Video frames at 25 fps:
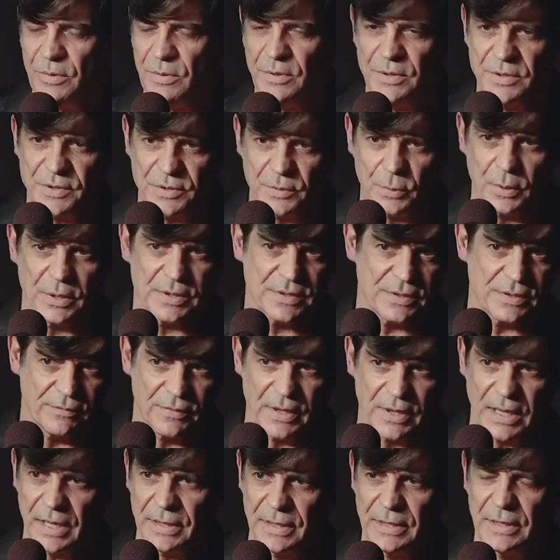source of
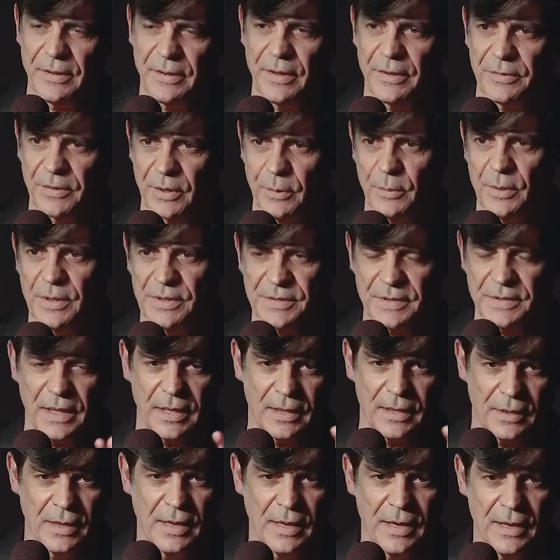the idea that there was
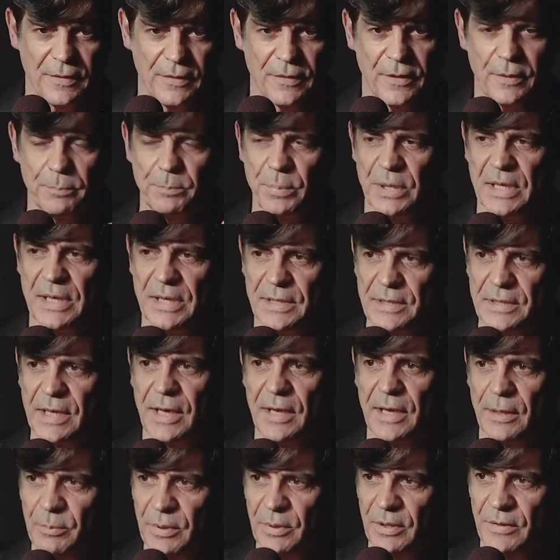a the P
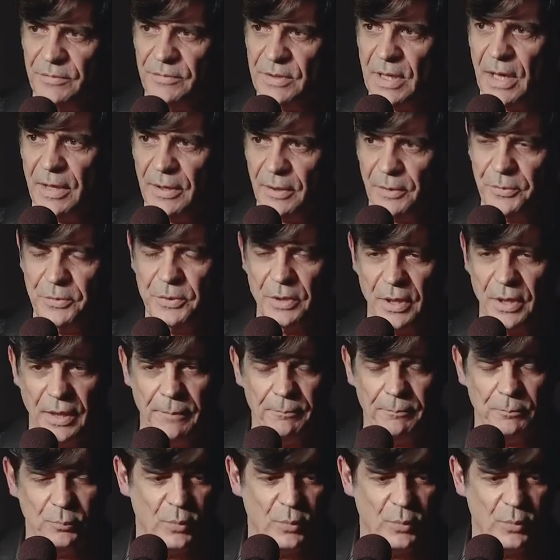tape of Donald Trump,